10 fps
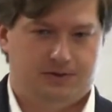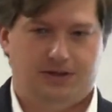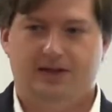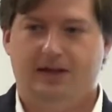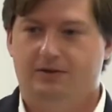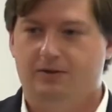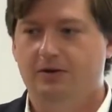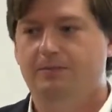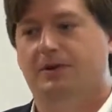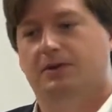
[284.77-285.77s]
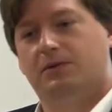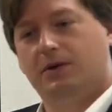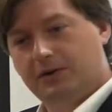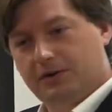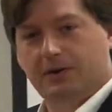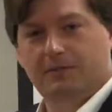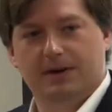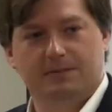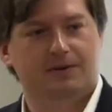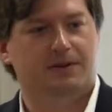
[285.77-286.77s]
That sounds good, but there was also an
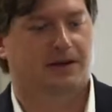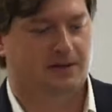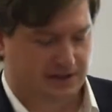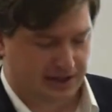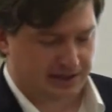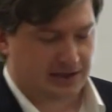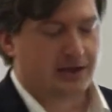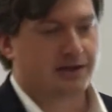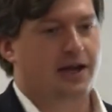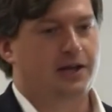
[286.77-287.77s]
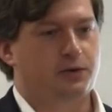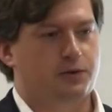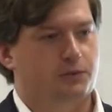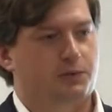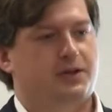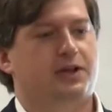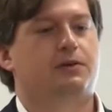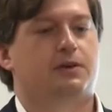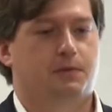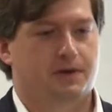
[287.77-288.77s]
amendment that said that you could
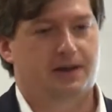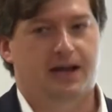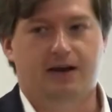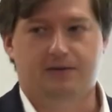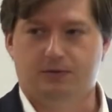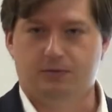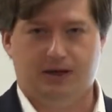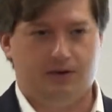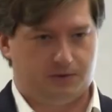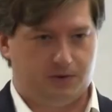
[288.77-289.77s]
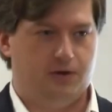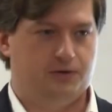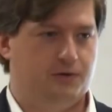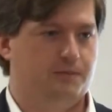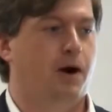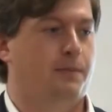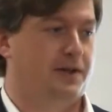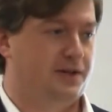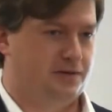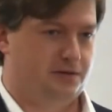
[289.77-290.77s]
redistrict one of the houses without regard to the
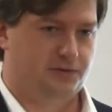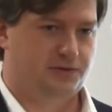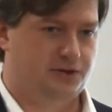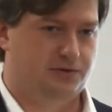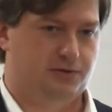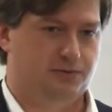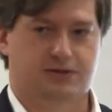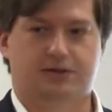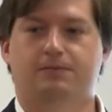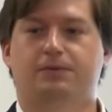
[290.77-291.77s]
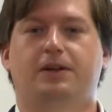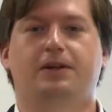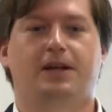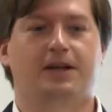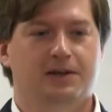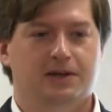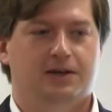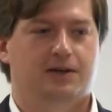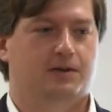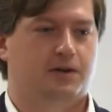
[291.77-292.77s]
population of those districts, which is completely,
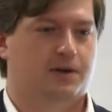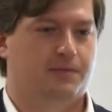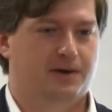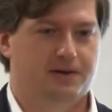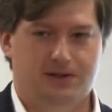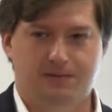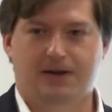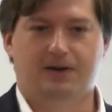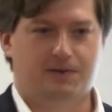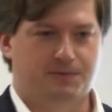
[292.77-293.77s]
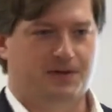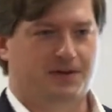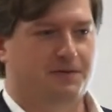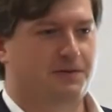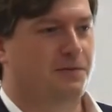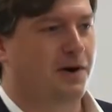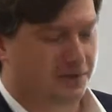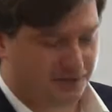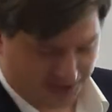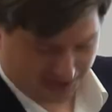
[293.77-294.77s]
talk about eliminating representative
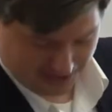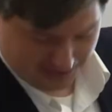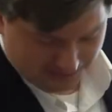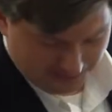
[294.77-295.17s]
democracy there.